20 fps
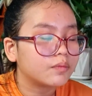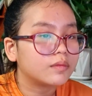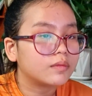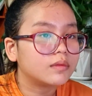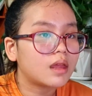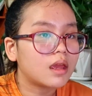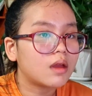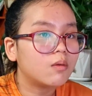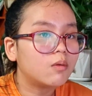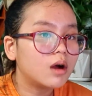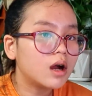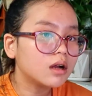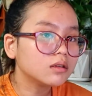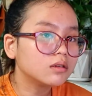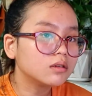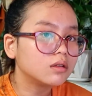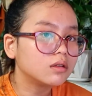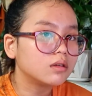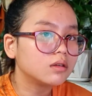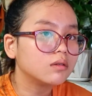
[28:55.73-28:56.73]
They walk
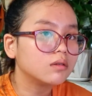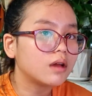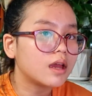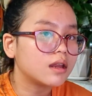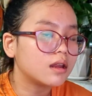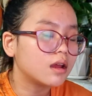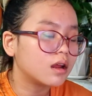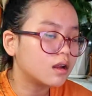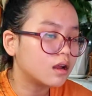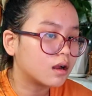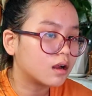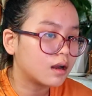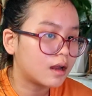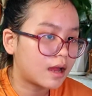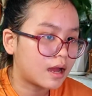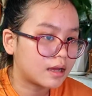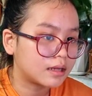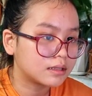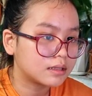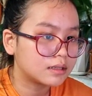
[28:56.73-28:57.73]
to another
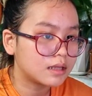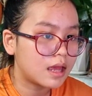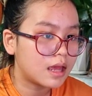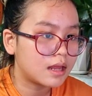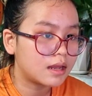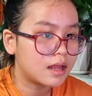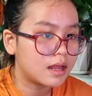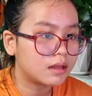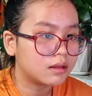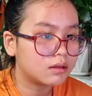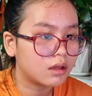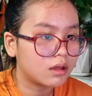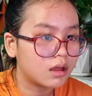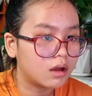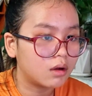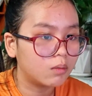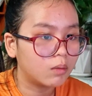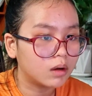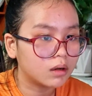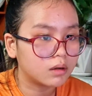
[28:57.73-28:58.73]
class and then tell
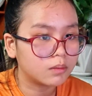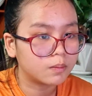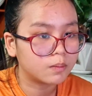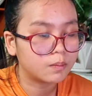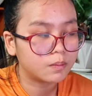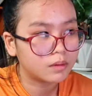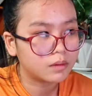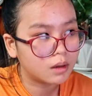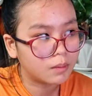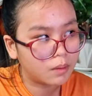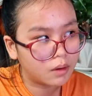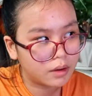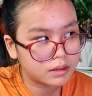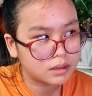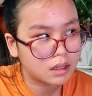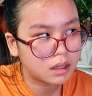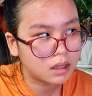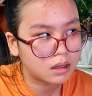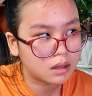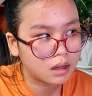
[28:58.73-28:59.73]
one of the boys
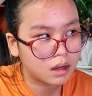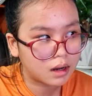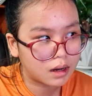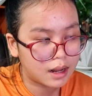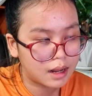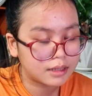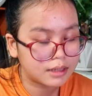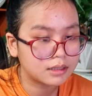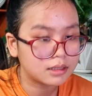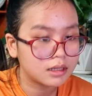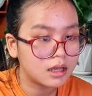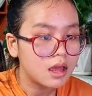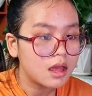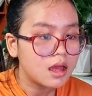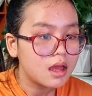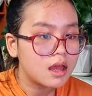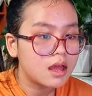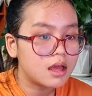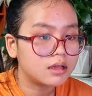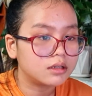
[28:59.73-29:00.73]
in the class
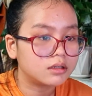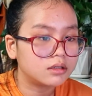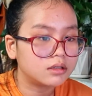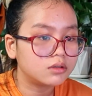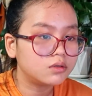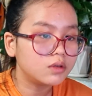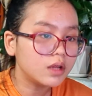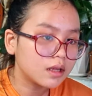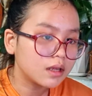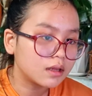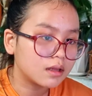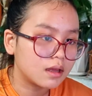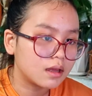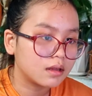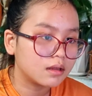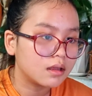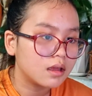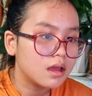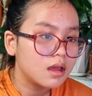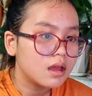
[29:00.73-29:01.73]
is to drink it.
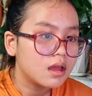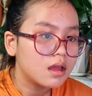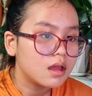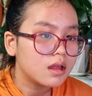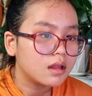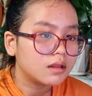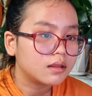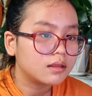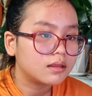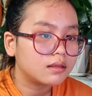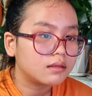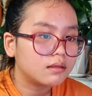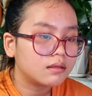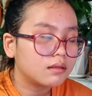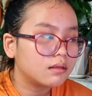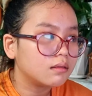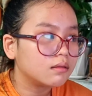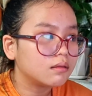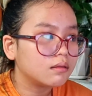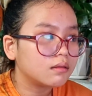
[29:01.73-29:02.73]

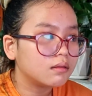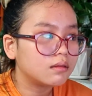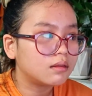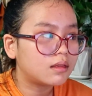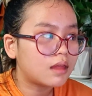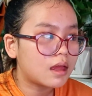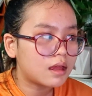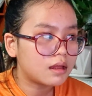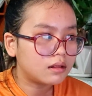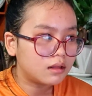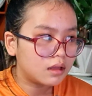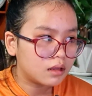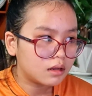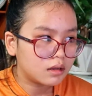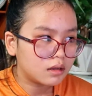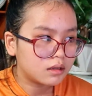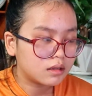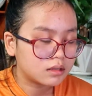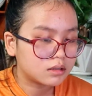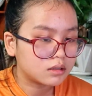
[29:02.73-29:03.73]
They literally
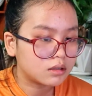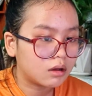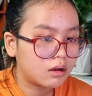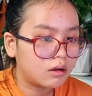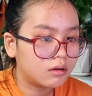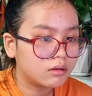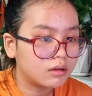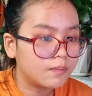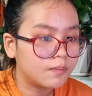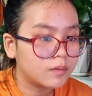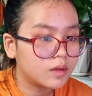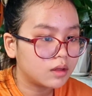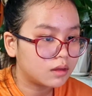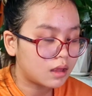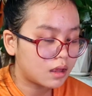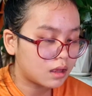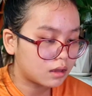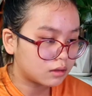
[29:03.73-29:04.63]
just told him to